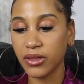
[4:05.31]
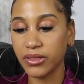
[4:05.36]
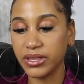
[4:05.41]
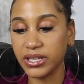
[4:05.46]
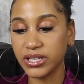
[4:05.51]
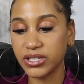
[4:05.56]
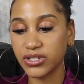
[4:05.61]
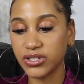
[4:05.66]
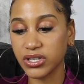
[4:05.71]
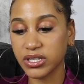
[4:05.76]

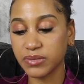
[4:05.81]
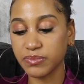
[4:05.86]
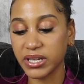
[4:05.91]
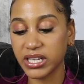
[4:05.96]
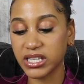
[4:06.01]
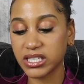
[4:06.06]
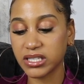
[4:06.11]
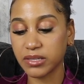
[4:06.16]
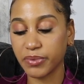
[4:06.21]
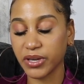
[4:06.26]
This just
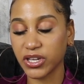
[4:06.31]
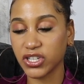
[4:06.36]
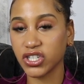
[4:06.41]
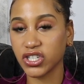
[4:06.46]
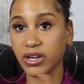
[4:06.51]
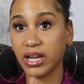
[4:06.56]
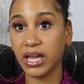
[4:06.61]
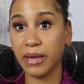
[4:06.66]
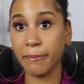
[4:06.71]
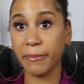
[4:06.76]
makes the
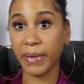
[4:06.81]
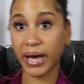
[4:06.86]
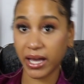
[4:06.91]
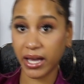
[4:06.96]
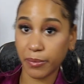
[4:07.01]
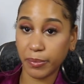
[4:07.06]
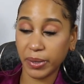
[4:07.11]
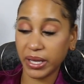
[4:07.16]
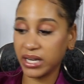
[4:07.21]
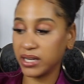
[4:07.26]
picture, in my
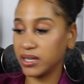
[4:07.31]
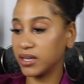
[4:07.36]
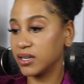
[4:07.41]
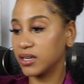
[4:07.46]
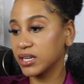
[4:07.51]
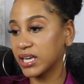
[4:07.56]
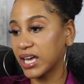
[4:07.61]
opinion,